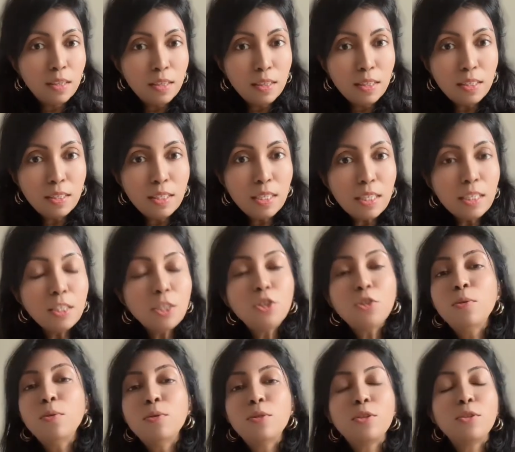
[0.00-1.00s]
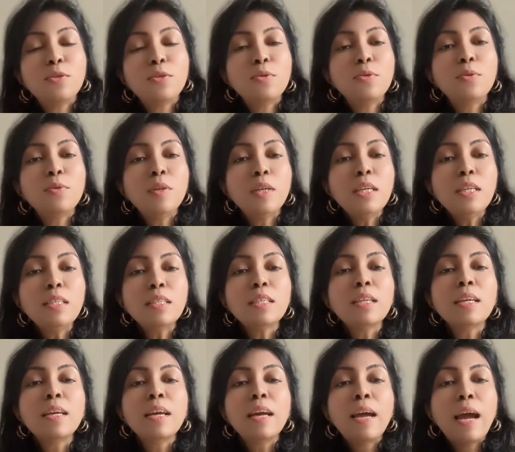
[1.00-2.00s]
the 6 short stories
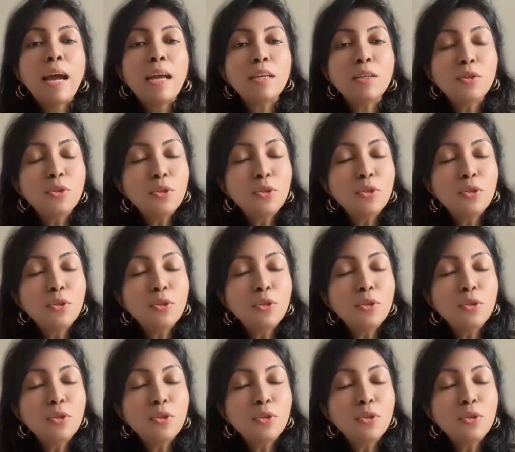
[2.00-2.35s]
and